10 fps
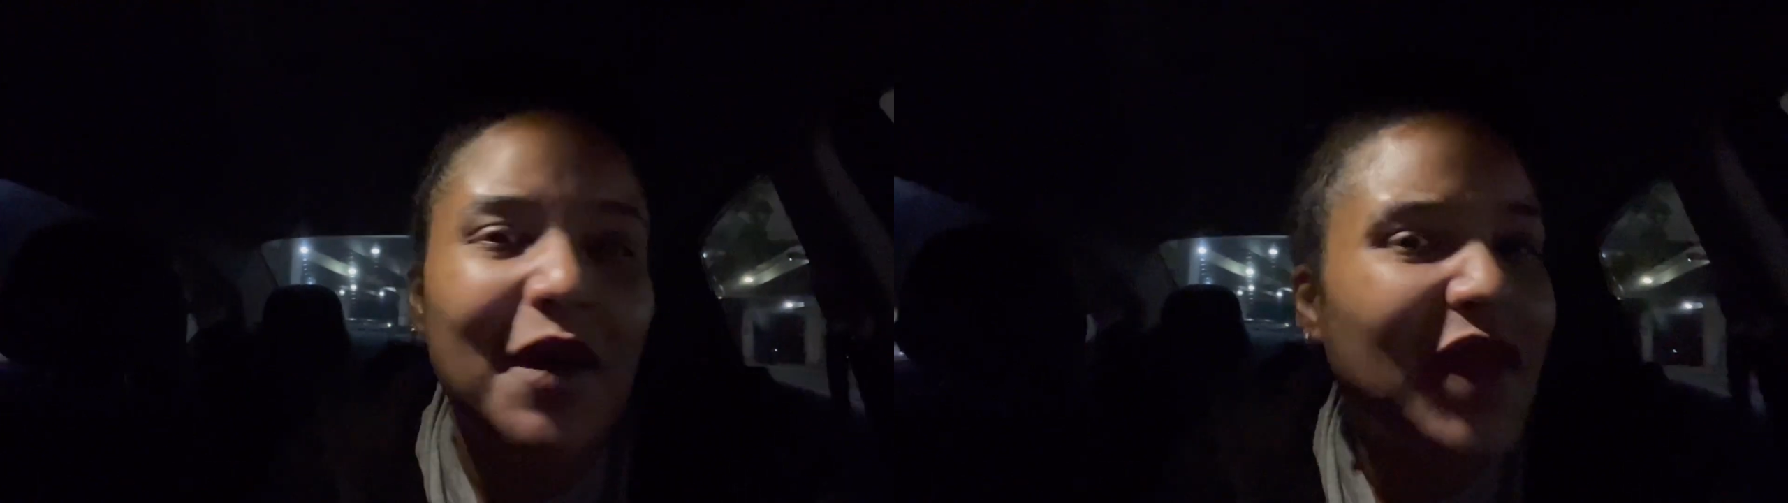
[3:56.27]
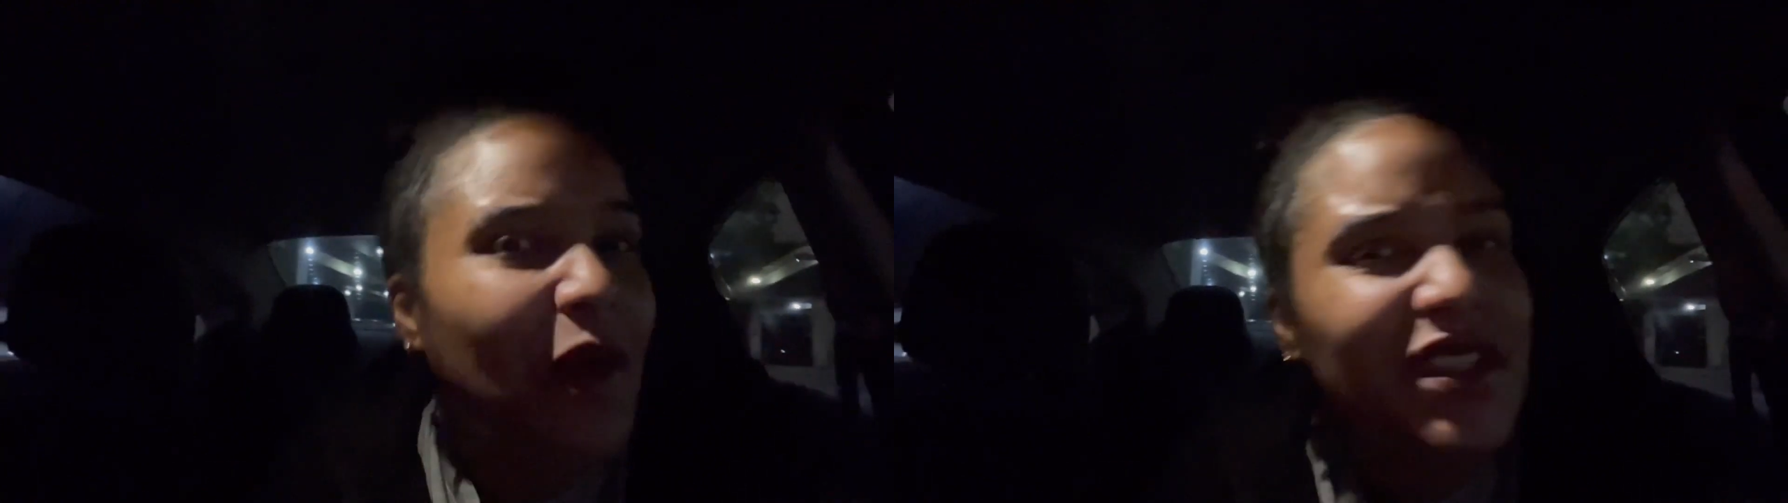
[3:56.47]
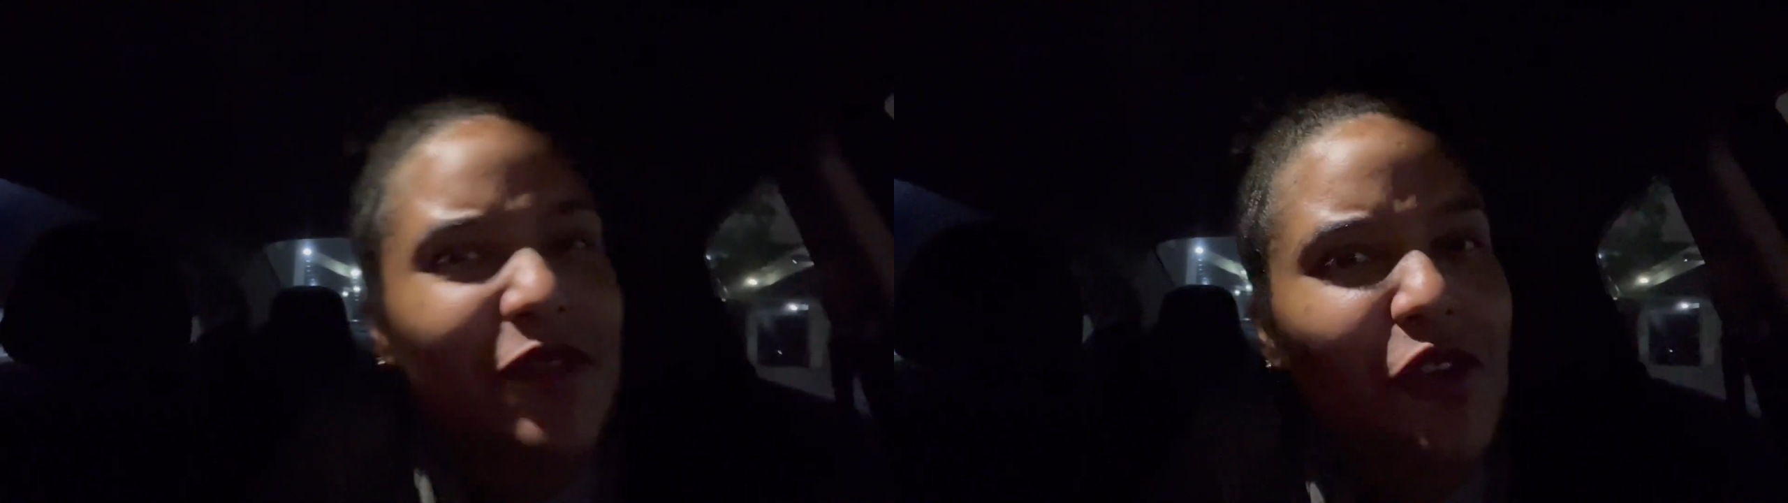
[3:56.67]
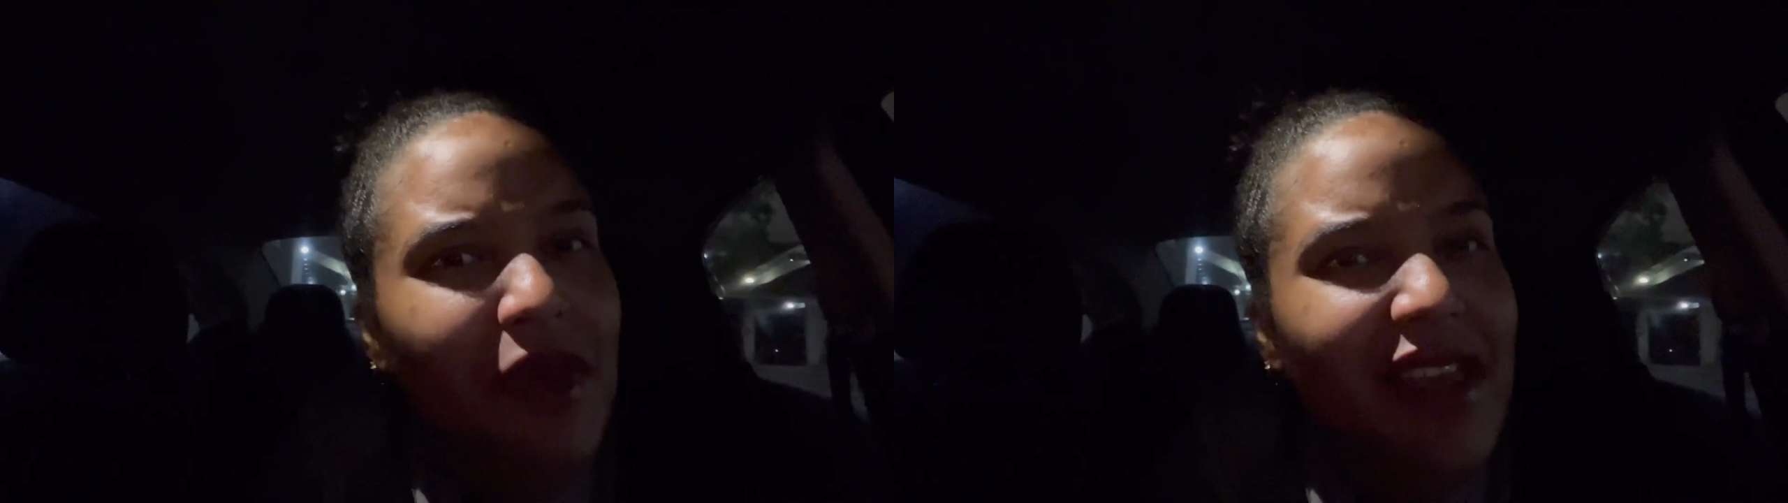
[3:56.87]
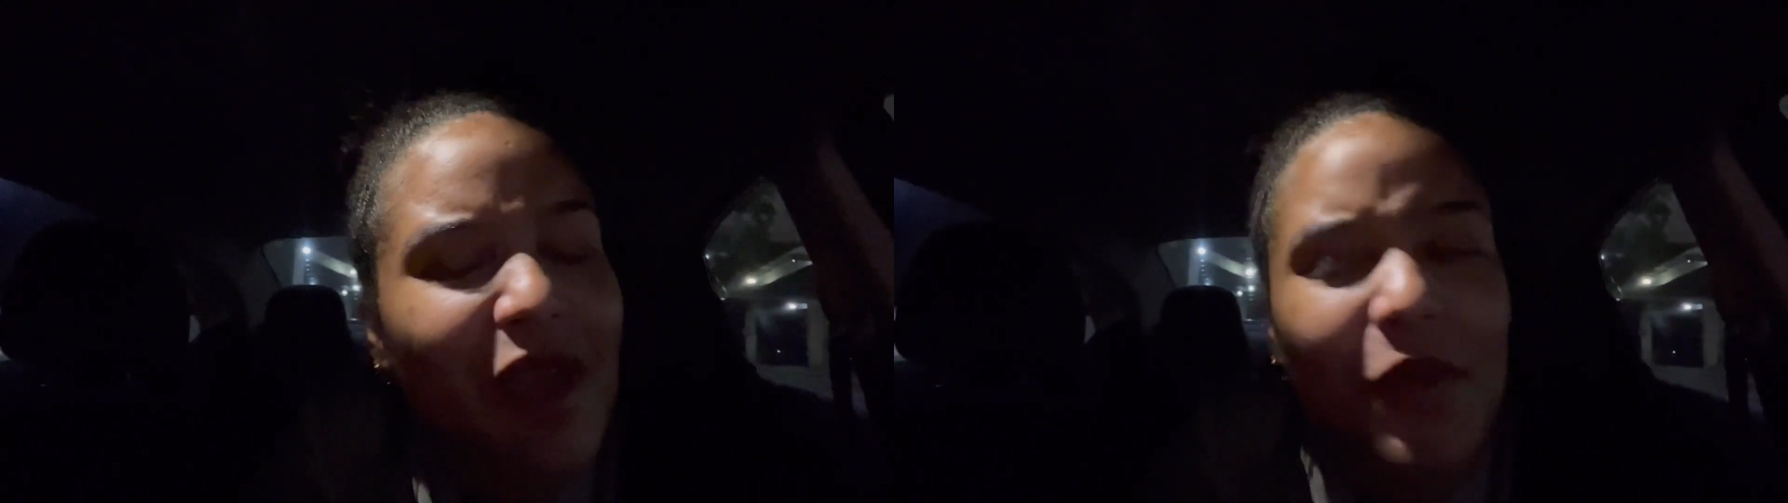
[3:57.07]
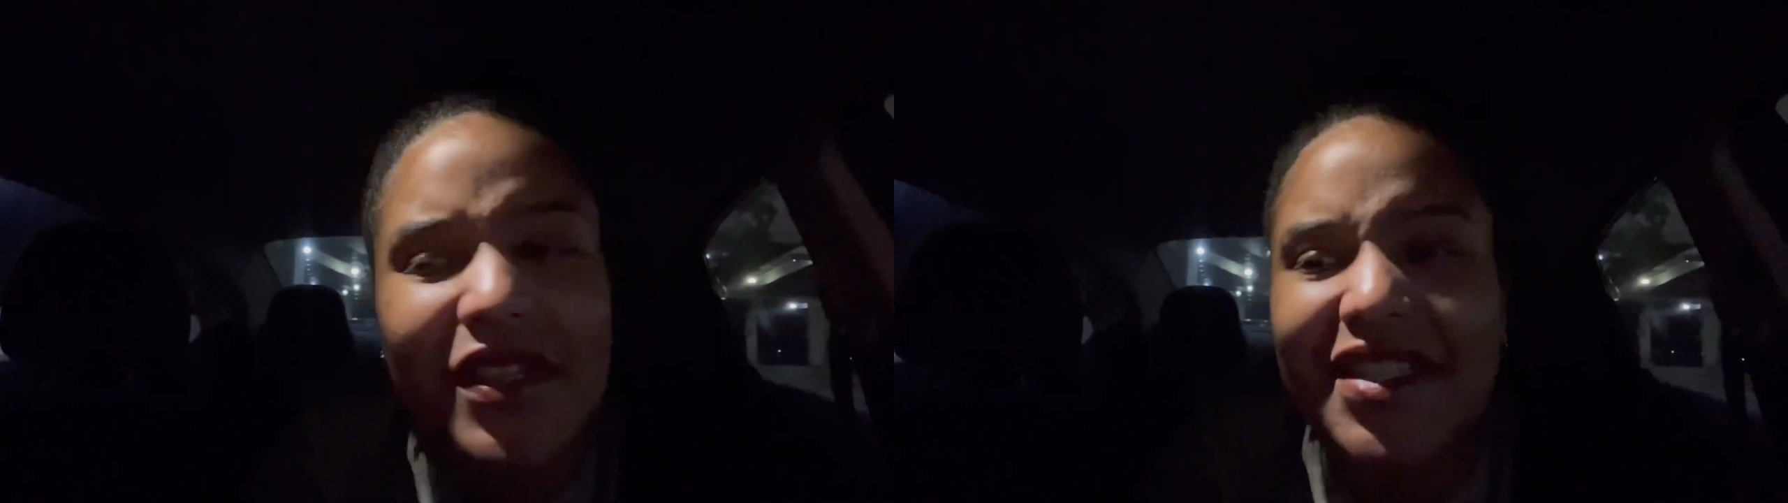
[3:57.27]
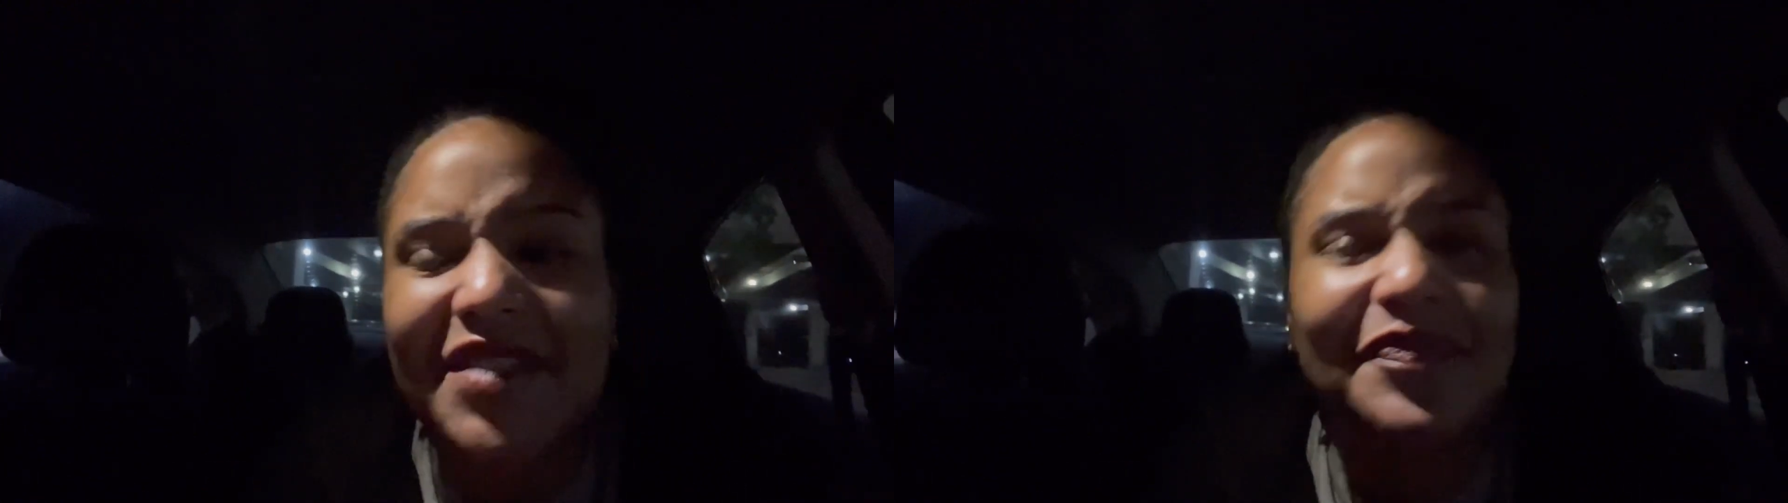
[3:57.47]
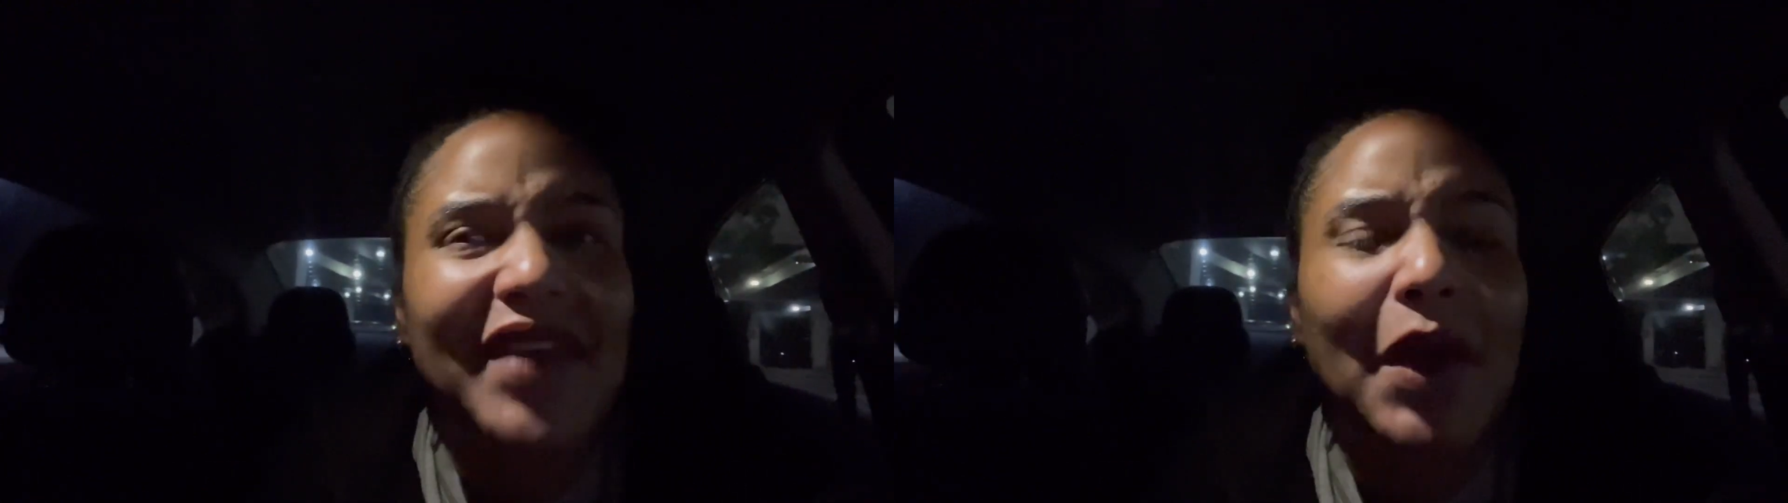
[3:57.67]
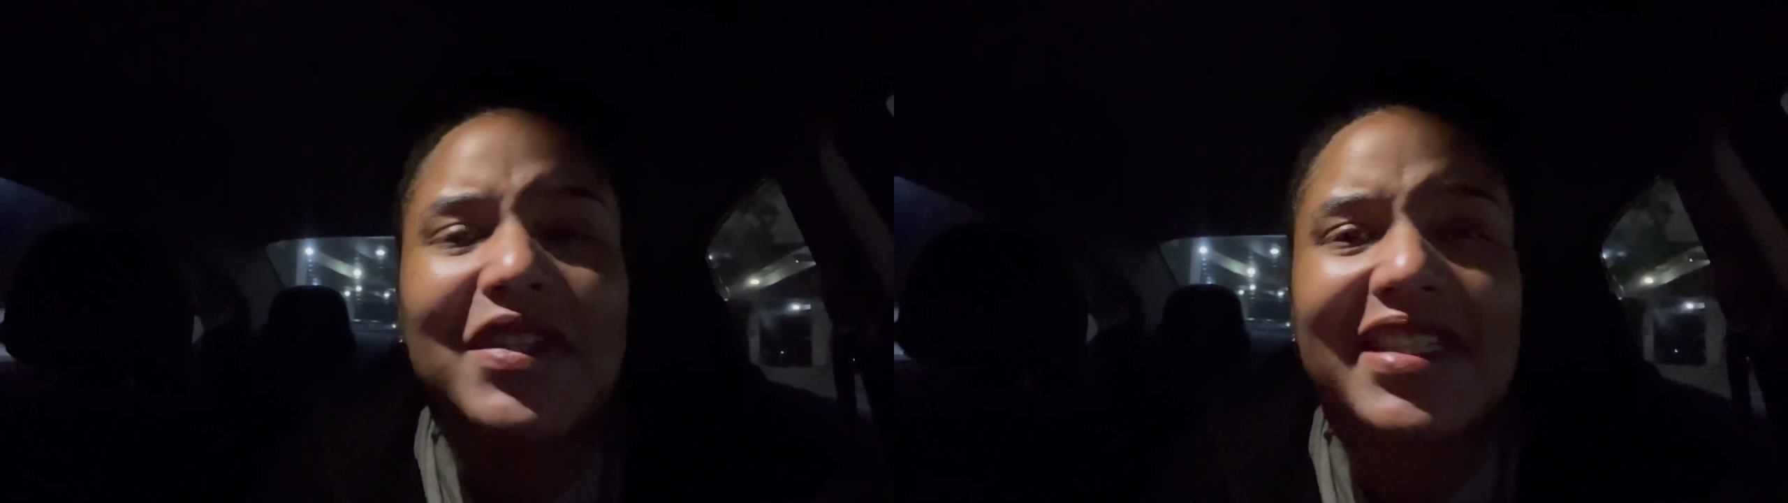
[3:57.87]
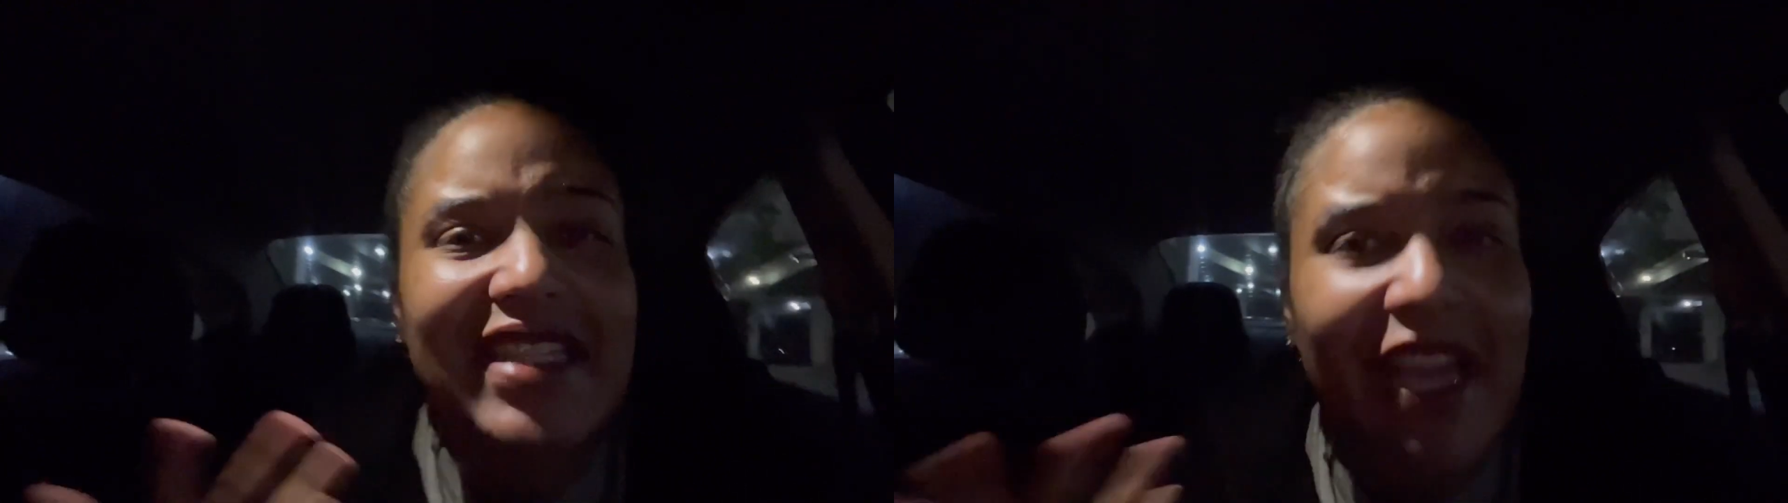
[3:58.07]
It wasn't for me. It wasn't